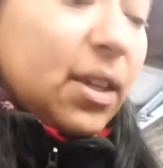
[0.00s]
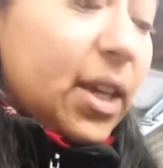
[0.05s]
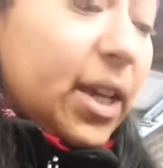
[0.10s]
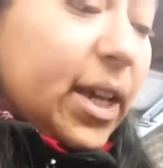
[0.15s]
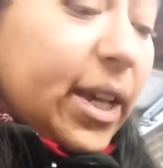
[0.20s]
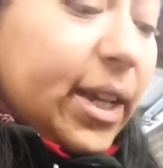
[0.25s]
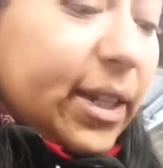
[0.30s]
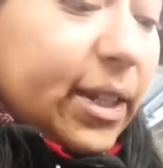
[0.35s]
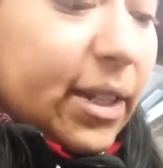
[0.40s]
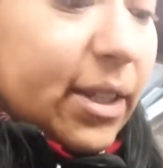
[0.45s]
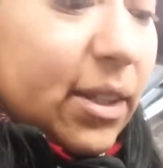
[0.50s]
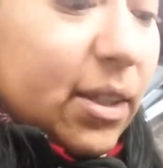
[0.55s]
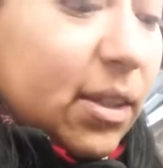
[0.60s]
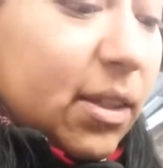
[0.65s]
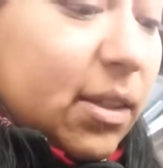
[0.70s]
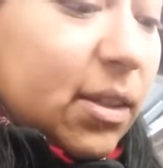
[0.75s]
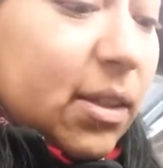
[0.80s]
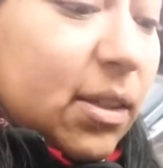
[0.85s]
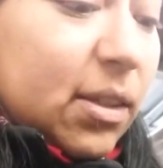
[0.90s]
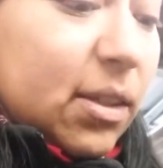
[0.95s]
and
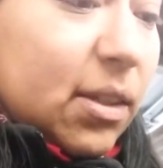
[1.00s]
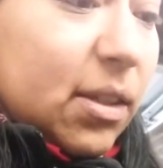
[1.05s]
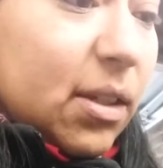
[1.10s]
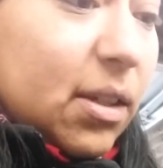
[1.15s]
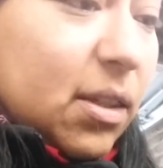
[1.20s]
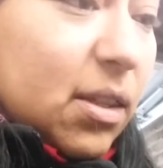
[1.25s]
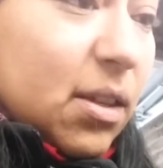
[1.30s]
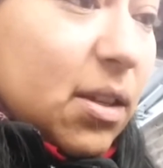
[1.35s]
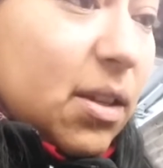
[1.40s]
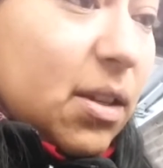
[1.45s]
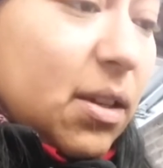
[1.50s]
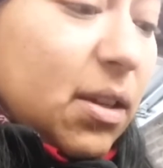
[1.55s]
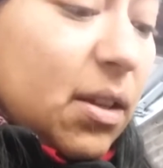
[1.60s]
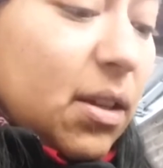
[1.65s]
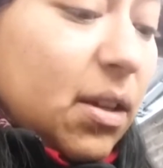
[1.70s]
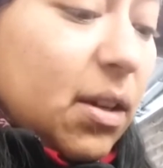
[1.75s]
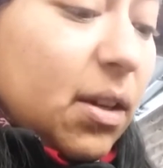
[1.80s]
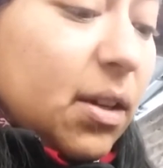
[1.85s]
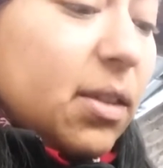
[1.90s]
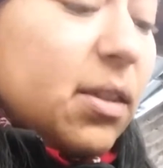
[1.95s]
it's
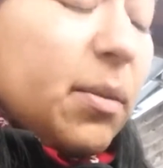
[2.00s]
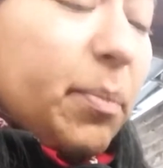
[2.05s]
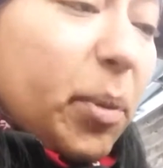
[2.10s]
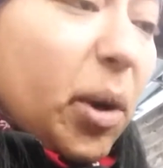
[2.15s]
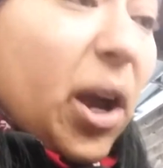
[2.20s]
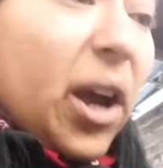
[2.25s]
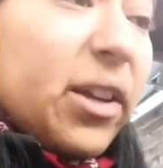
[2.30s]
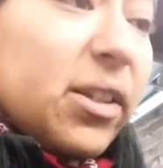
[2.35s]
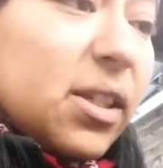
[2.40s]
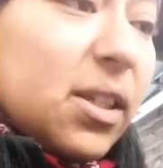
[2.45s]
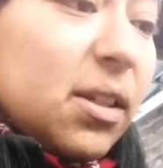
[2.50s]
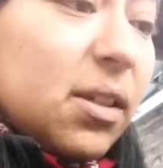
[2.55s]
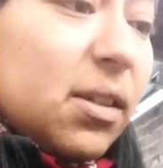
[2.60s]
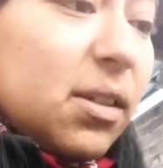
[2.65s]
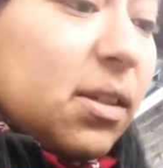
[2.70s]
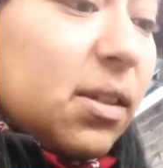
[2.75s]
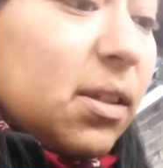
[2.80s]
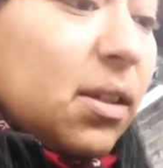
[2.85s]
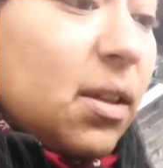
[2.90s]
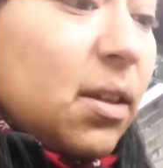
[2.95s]
a
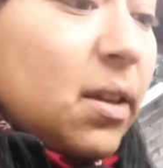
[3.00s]
process,